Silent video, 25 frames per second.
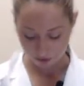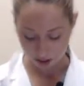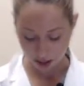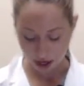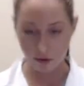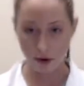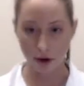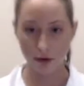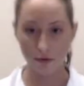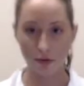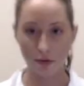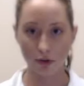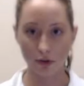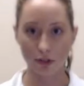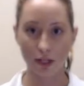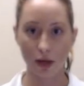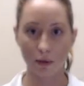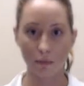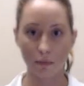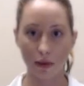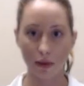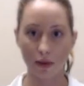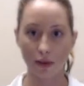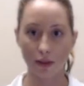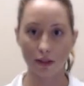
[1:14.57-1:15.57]
However,
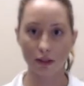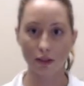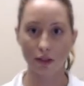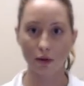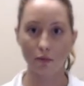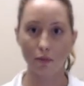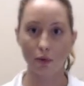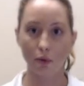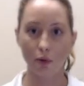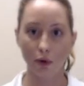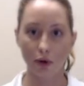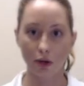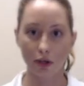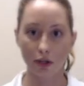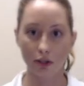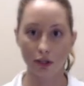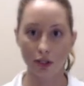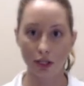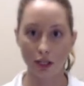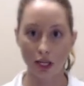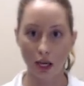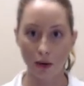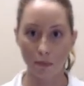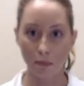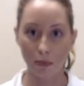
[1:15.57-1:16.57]
something that's important
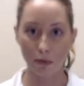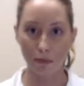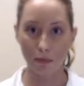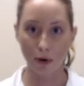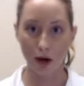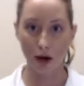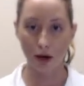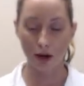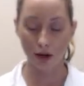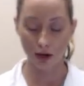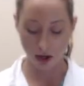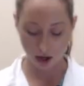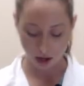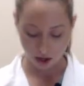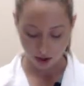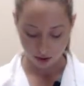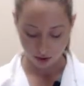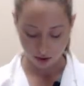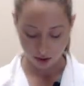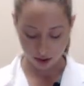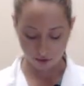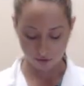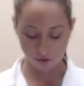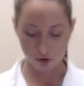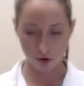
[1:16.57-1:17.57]
to keep in mind
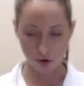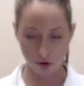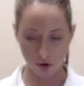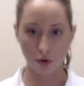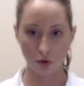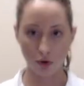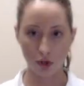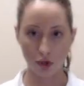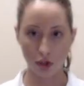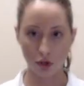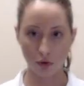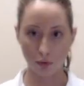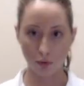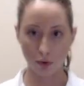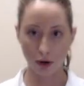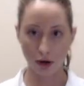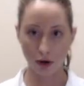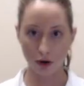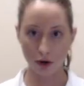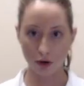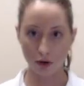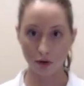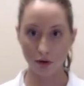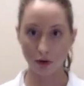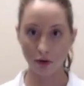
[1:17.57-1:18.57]
that if you're going to
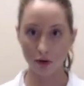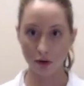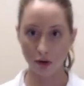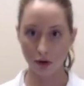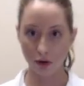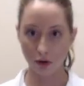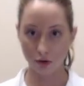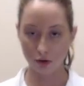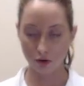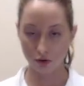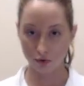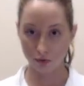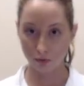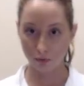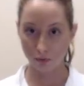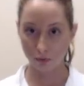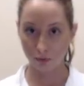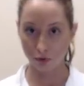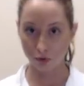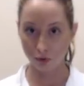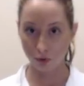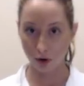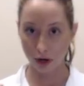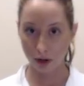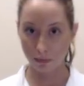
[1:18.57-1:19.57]
wear your
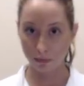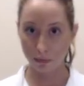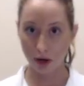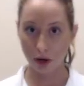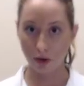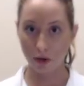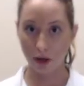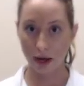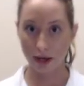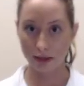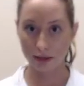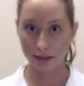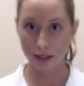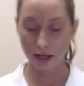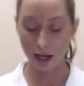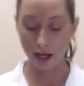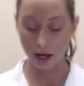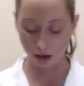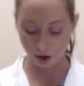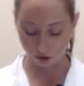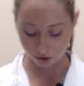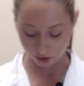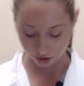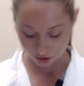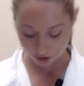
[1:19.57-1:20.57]
drain belt as a
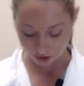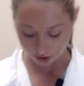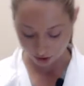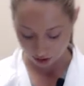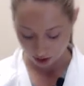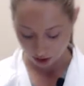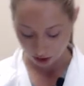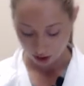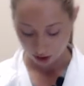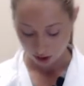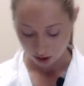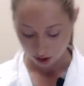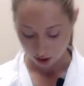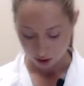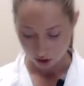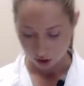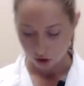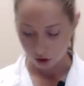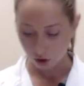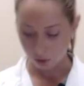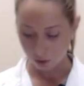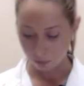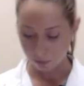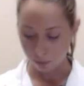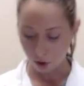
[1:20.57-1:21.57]
necklace,
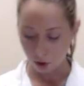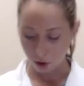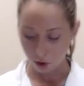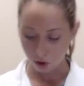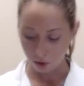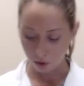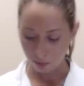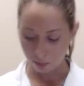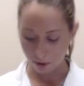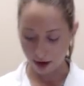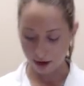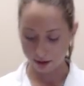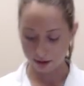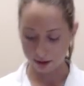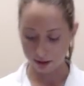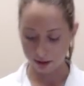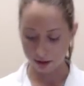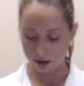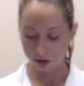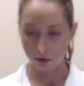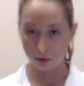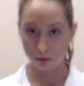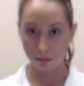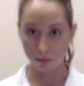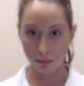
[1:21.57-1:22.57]
your bulb has
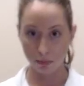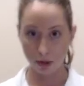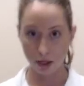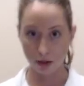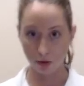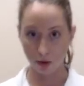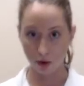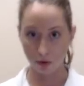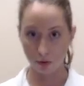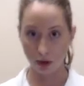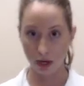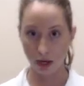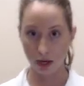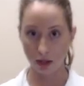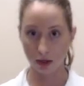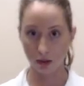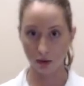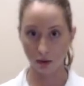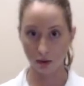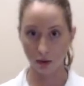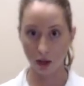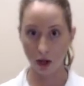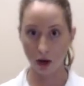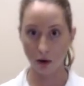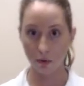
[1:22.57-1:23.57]
to be
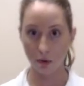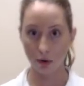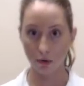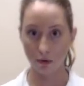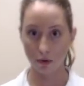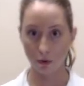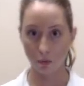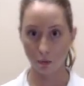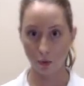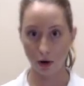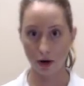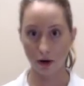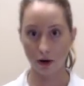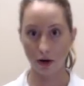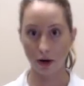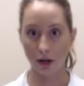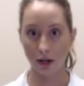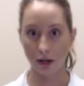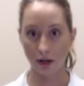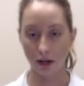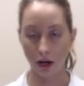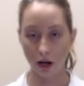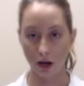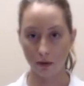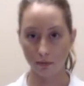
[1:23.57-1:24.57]
located lower than where
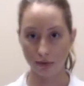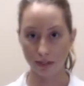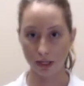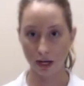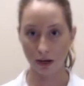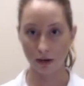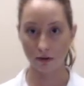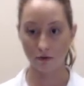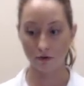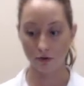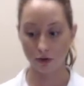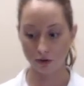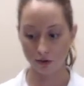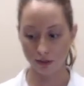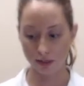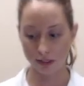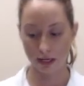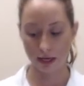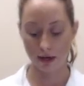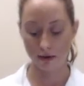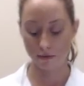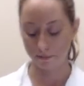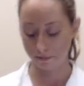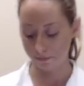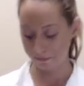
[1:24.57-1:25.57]
it comes out of your
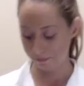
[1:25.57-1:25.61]
skin.